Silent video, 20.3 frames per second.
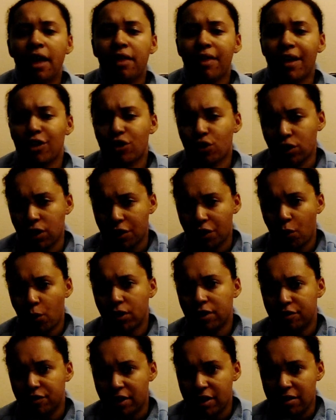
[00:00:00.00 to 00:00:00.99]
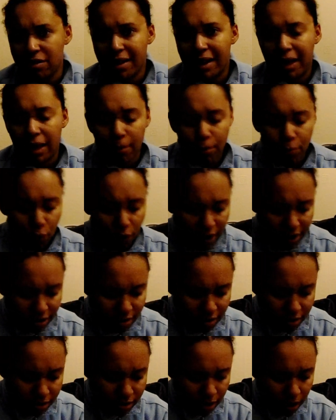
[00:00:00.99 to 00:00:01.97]
That's another one of their selling
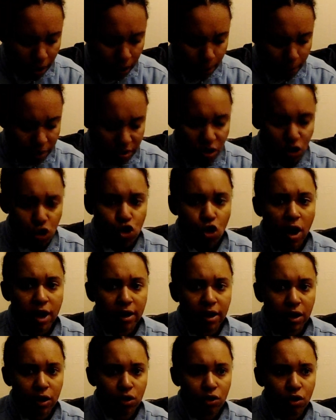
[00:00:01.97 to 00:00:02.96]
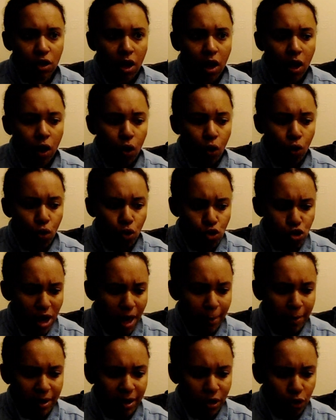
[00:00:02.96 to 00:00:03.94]
points. It's a Chinese or
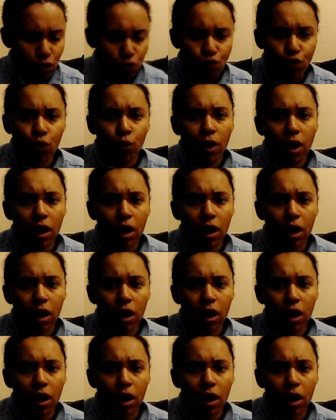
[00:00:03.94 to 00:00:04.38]
Japanese root